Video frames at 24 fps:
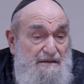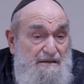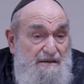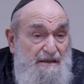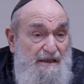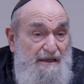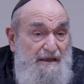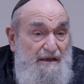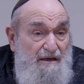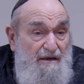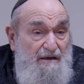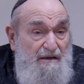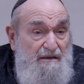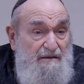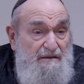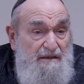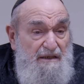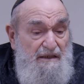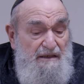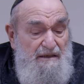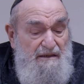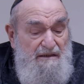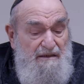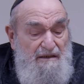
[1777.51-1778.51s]
they are
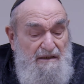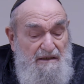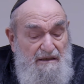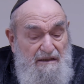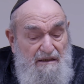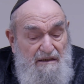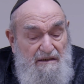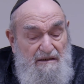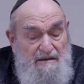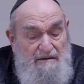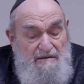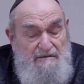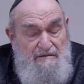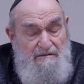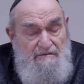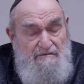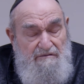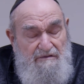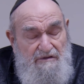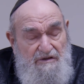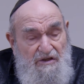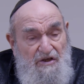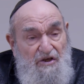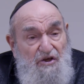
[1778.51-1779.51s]
the uh,
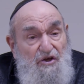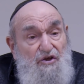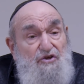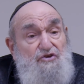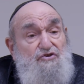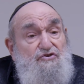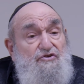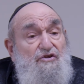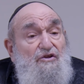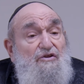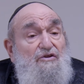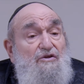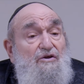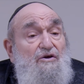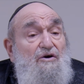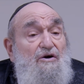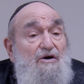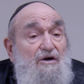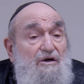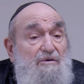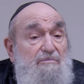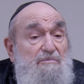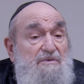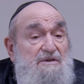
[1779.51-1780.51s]
the Eastern
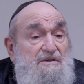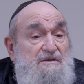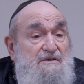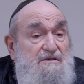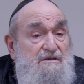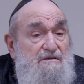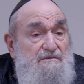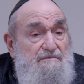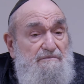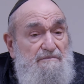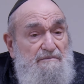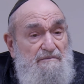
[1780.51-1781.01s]
Chochmas,